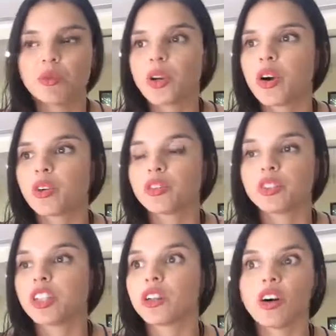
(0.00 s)
We all
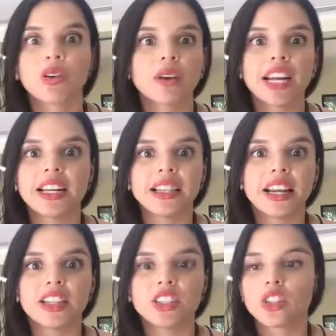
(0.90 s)
feel already
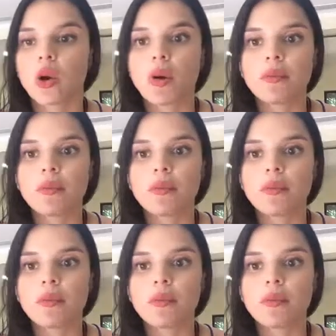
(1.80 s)
that is so